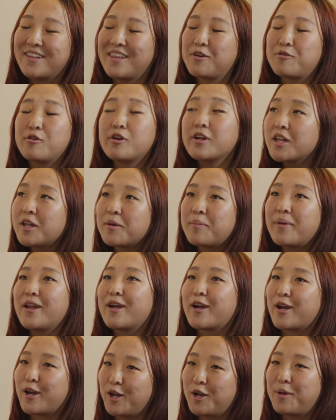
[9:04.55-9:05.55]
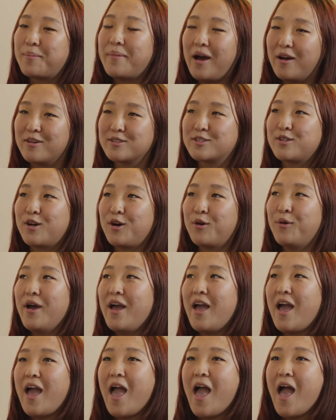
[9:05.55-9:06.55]
Like we were getting paid a good amount. So
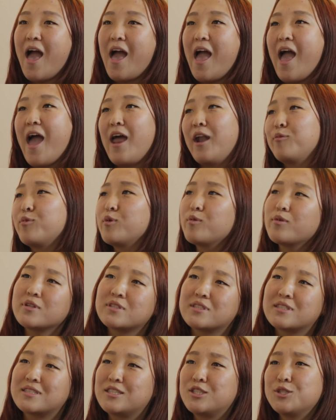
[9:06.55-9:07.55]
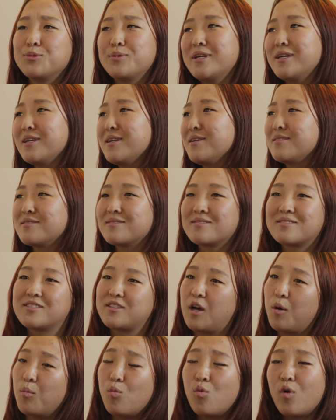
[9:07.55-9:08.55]
And we were doing
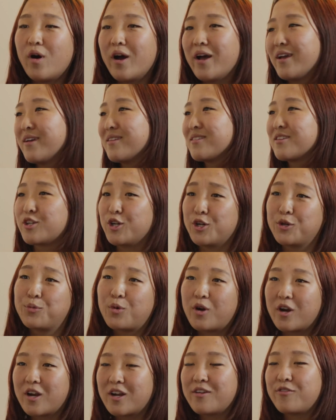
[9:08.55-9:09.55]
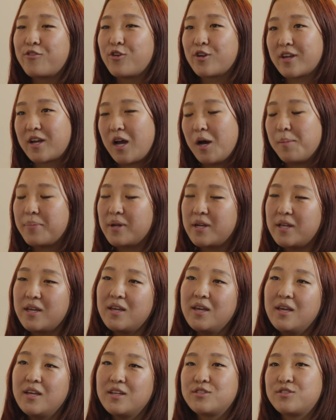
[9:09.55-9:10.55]
somewhat good work for the
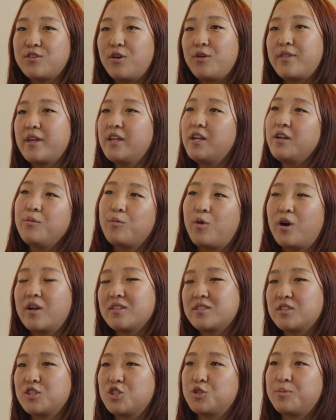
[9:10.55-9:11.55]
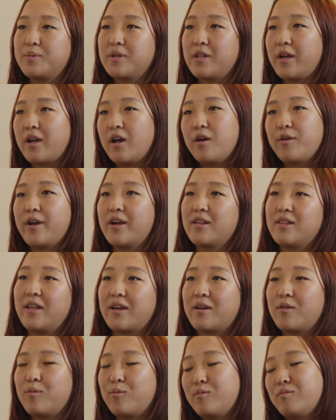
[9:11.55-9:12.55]
company. So they didn't want us to just be like, okay,
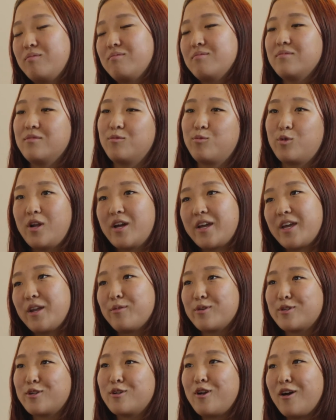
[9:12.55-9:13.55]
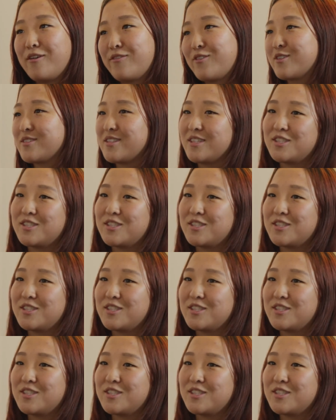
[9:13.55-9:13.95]
like, we're not getting return offers.